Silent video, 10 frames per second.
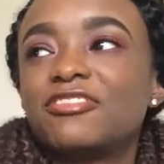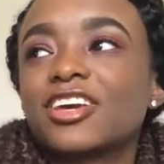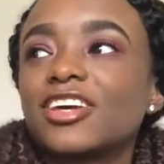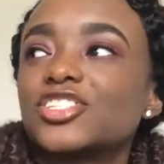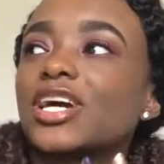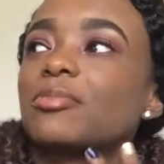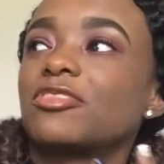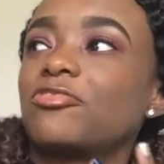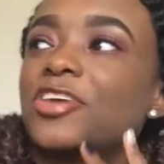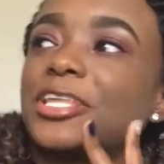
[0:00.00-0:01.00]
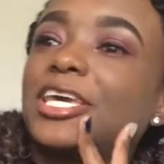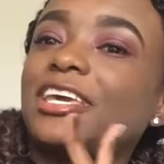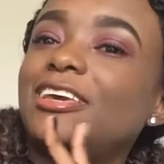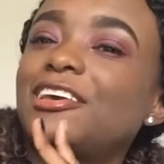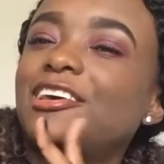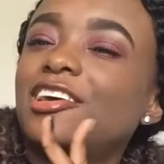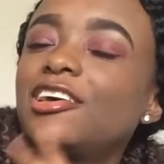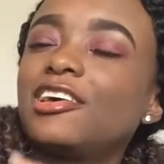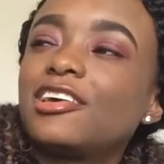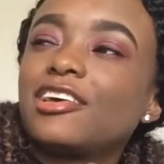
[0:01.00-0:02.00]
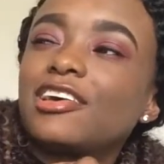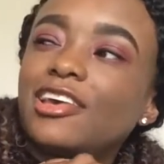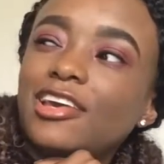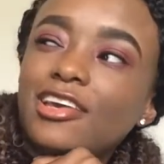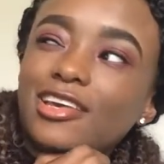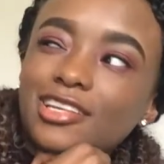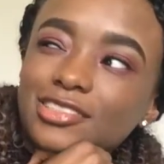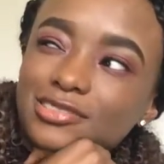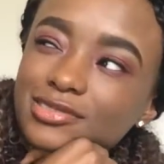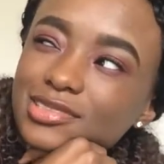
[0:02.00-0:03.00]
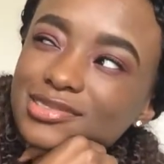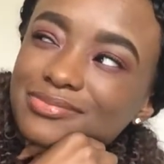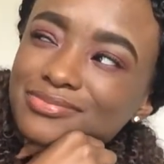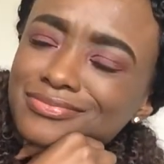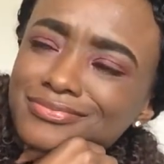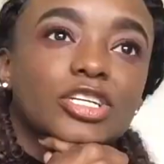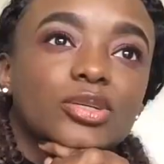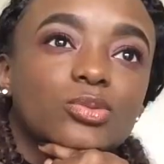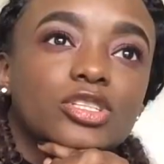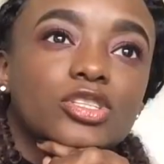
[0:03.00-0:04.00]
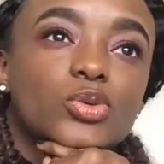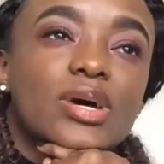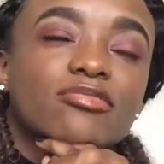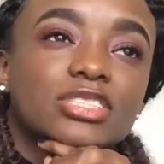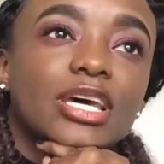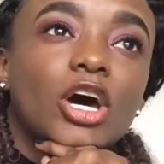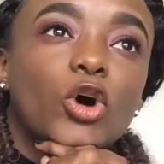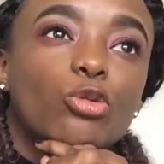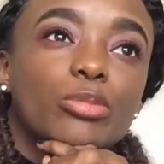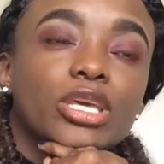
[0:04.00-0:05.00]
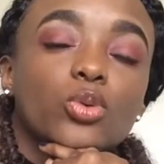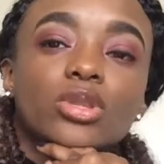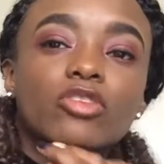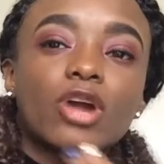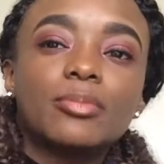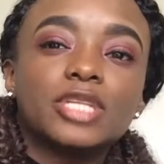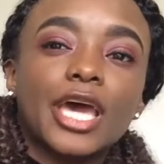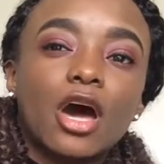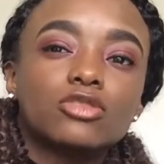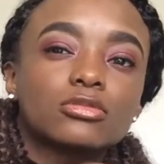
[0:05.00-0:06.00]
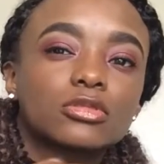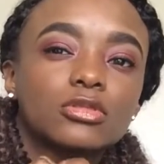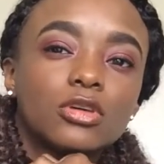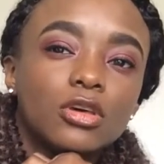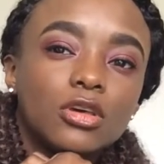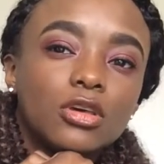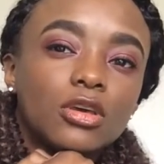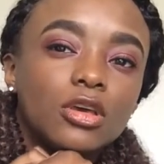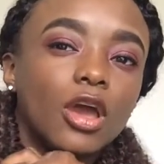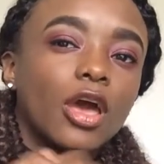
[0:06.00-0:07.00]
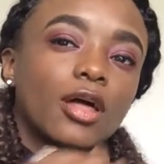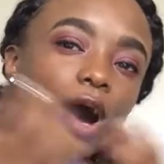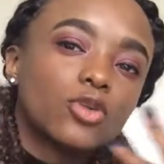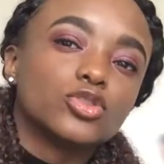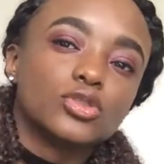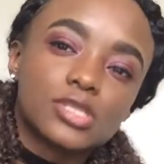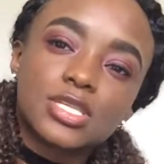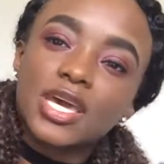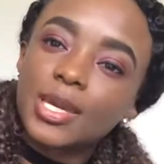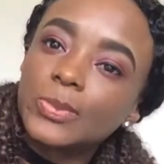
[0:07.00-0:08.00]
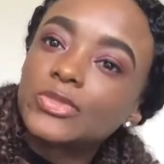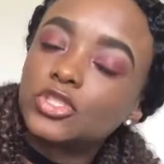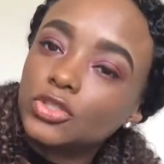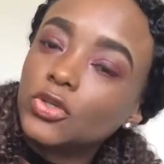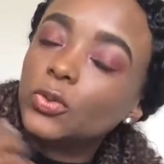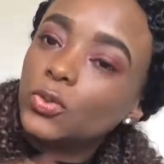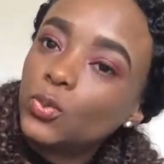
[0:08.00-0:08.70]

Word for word: I guess you gotta be funny. And or when you have to help me whenever I'm down. And I'll do the same to you.